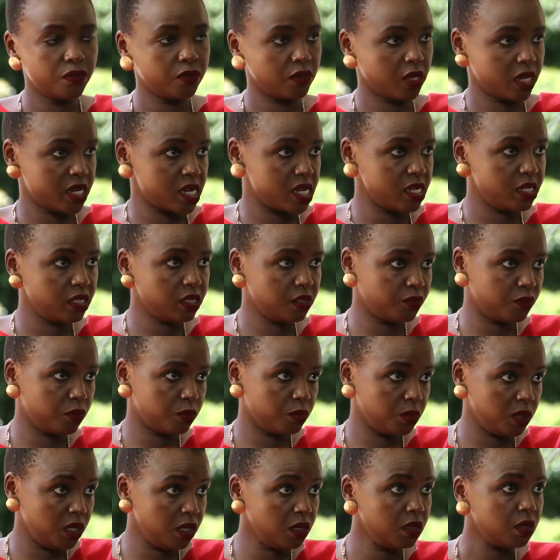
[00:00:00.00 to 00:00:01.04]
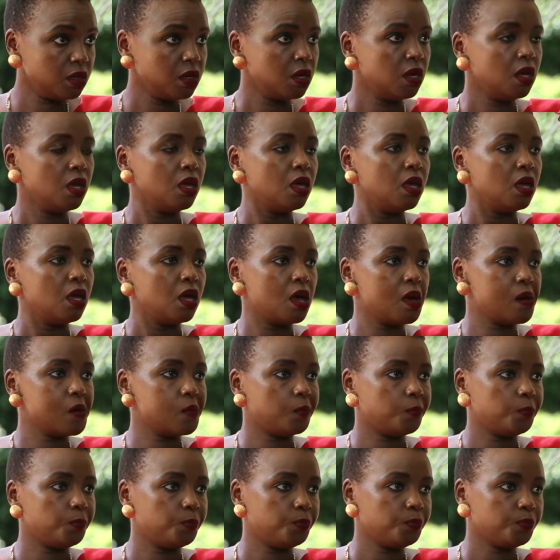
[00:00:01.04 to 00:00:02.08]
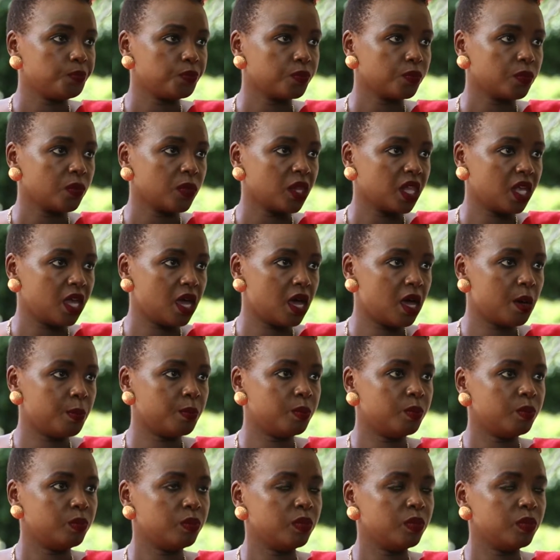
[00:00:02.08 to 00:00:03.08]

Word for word: at least for me, um, I'm